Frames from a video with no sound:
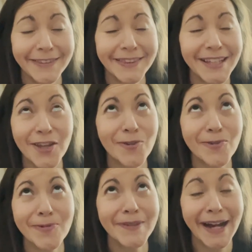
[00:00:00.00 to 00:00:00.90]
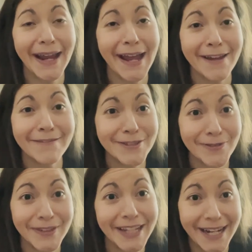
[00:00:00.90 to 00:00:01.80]
other room that I have. It's
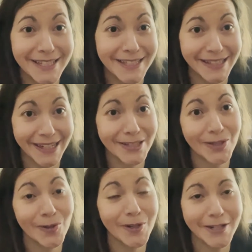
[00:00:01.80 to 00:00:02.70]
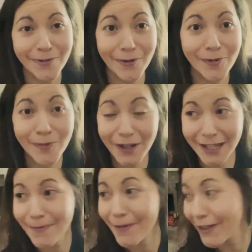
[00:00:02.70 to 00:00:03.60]
really kind of just like a storage room where I
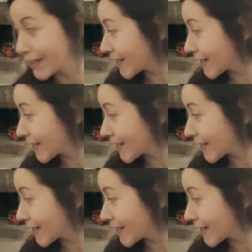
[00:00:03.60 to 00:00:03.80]
keep all the